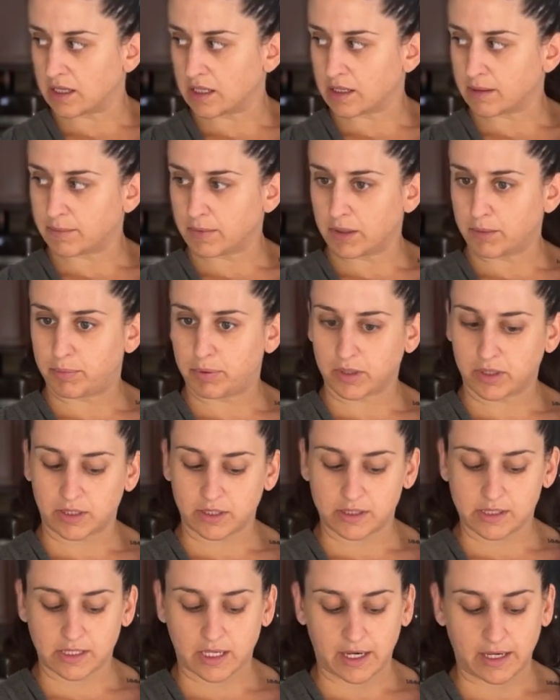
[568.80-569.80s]
think I'm going to put
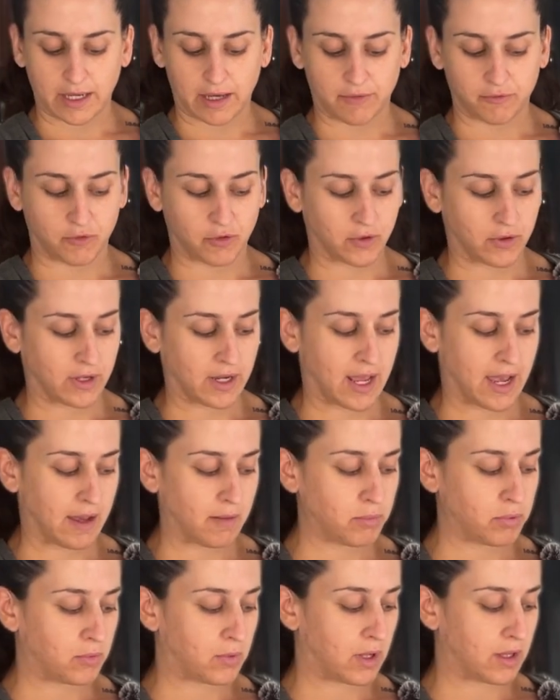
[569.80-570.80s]
this guy down for a
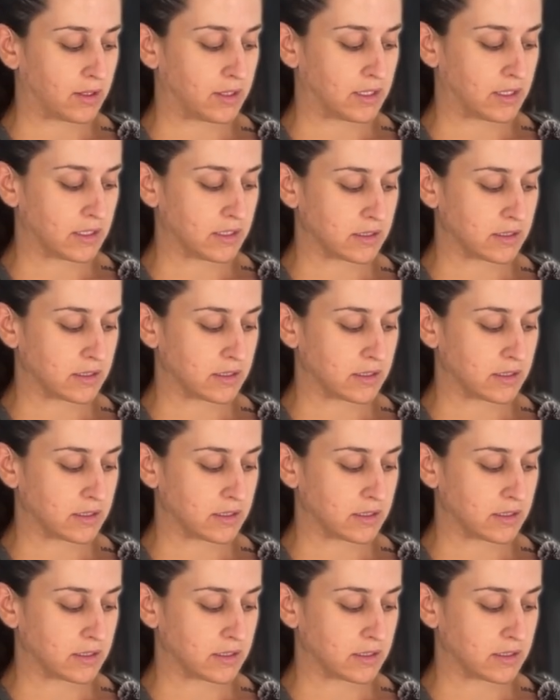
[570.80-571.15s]
nap while